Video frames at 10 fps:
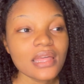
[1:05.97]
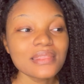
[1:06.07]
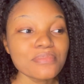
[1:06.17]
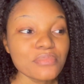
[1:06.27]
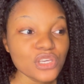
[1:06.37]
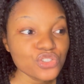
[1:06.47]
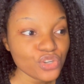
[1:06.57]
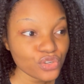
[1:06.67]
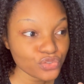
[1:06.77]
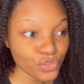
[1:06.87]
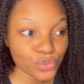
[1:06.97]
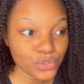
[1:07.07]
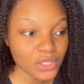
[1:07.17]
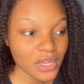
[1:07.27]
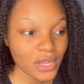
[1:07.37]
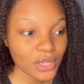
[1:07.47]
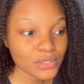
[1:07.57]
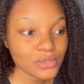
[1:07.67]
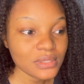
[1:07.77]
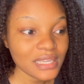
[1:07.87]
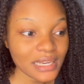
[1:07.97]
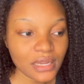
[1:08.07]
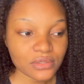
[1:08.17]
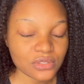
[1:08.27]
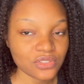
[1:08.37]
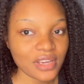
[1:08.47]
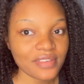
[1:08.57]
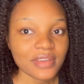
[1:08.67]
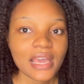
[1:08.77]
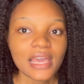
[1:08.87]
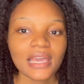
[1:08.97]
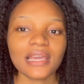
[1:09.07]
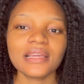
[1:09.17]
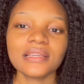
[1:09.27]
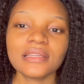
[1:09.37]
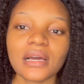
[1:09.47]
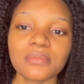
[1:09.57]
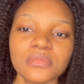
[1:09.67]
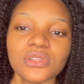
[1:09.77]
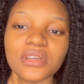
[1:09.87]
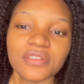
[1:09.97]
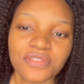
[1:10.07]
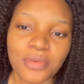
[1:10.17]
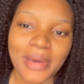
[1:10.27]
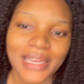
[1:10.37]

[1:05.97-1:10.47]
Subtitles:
the major road to learn how to drive, and I'm looking for my